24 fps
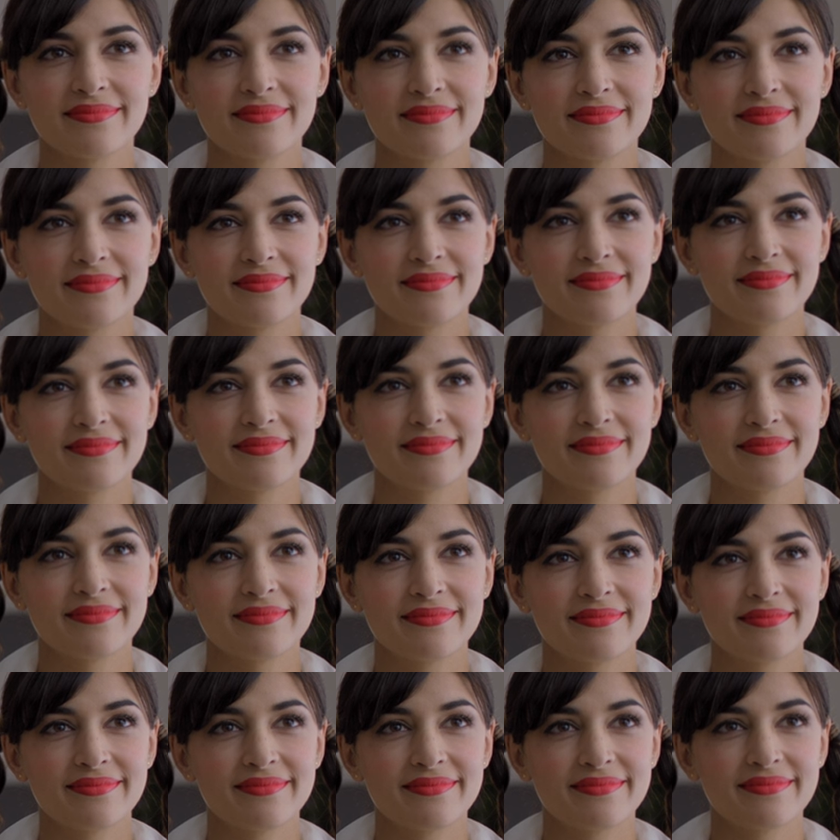
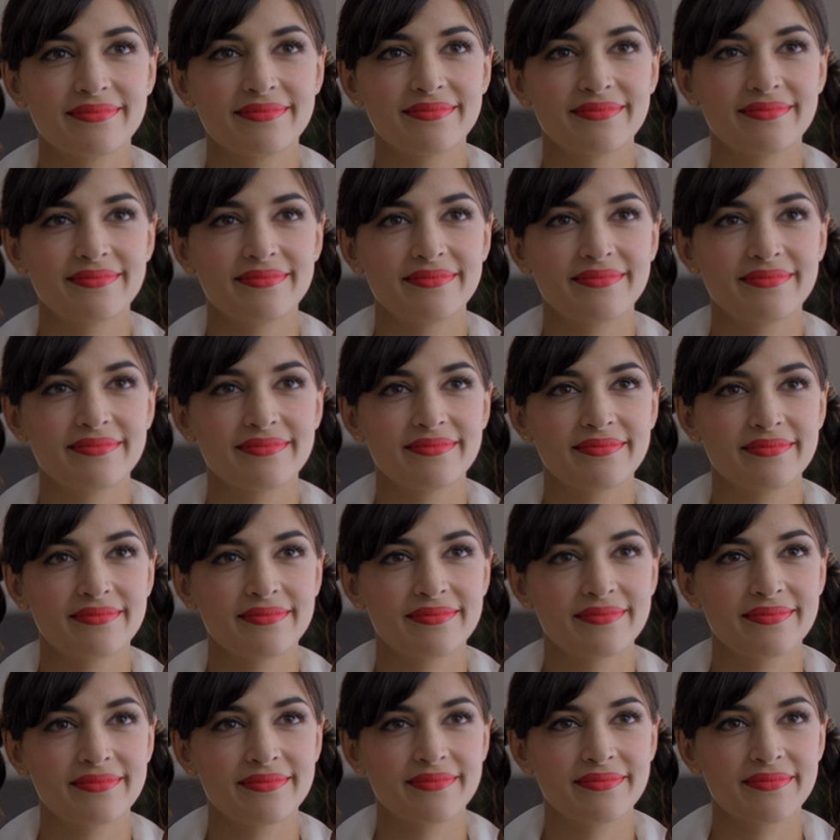
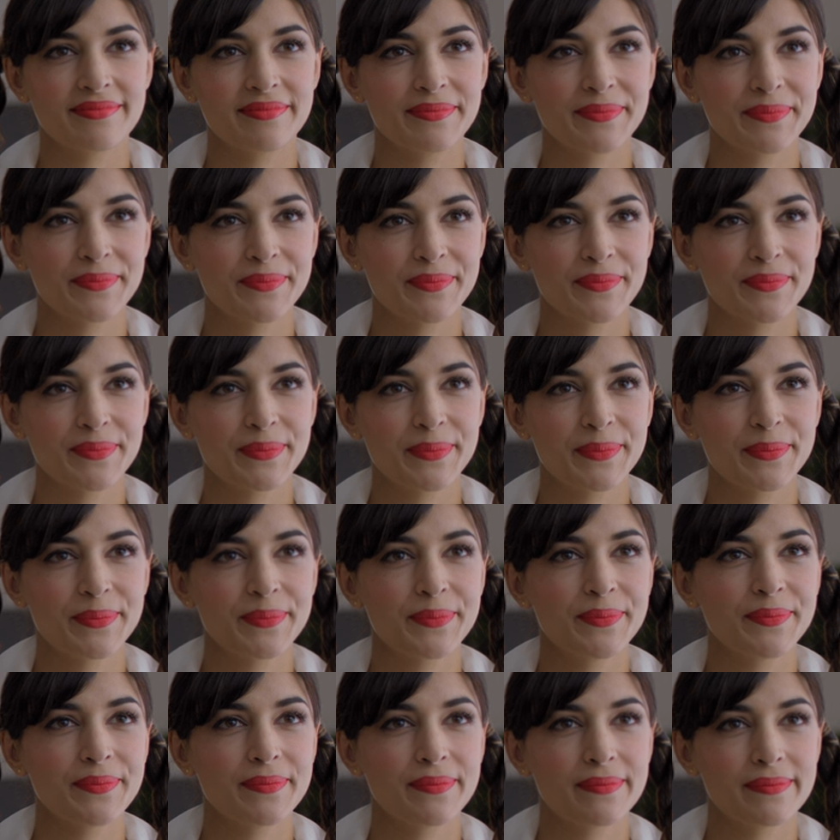
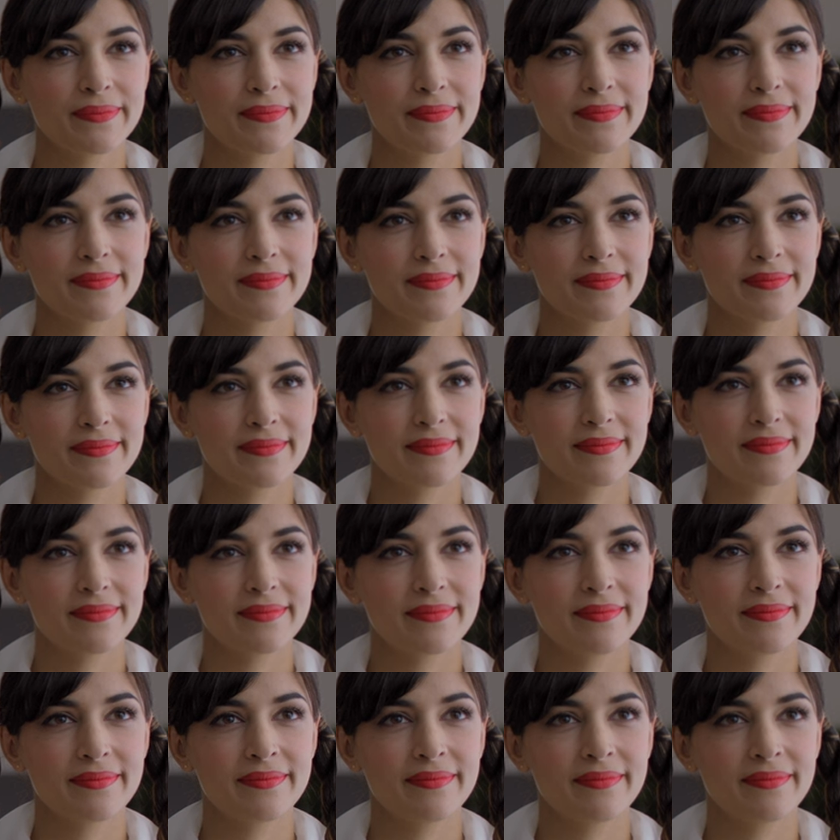
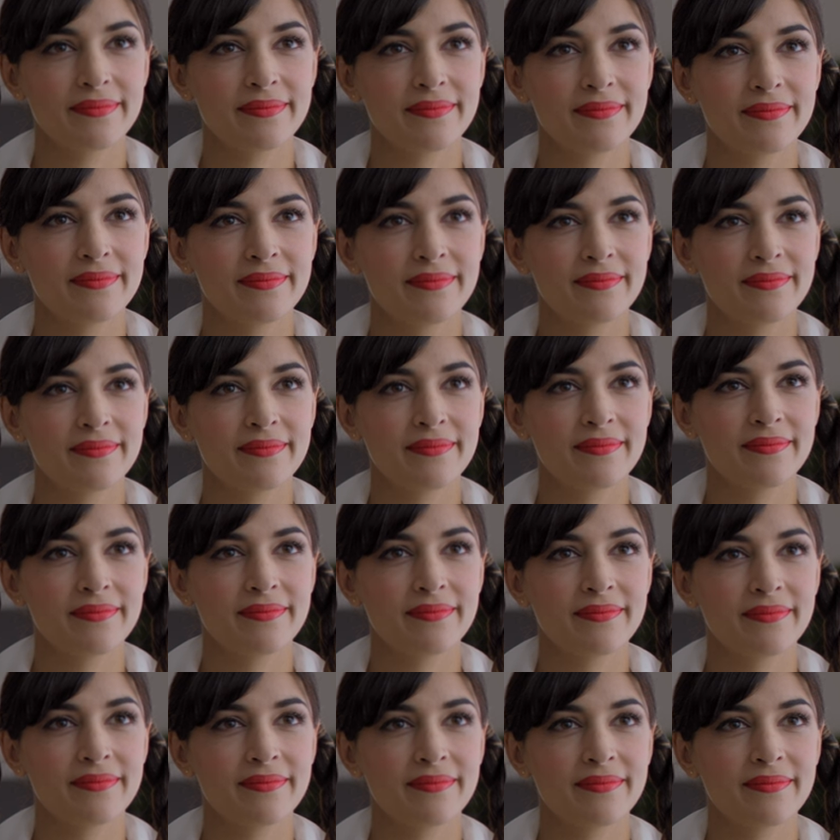
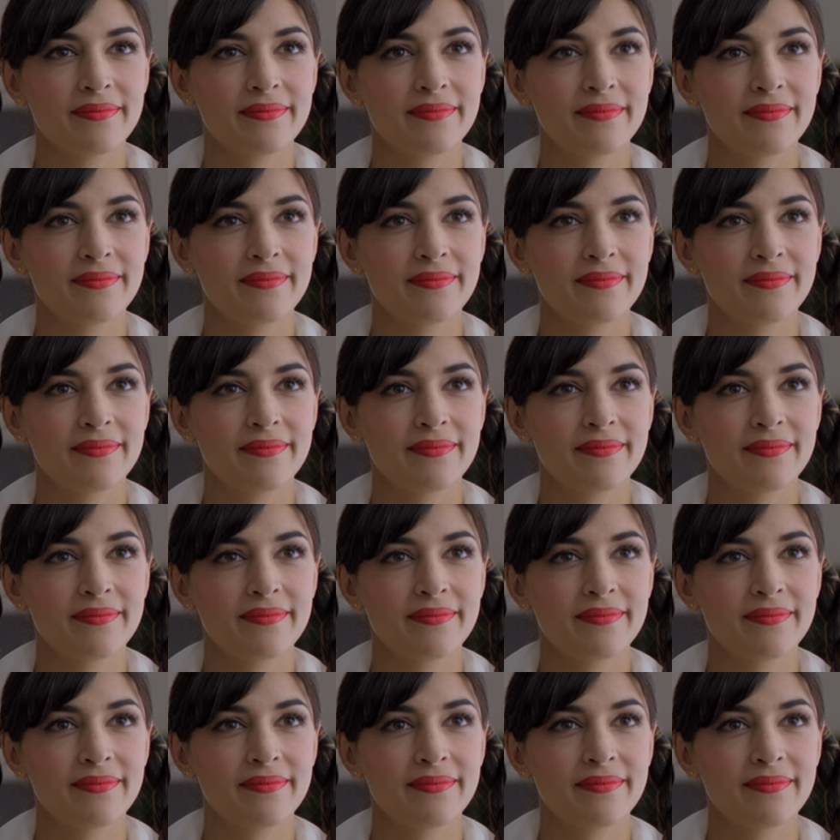[no speech]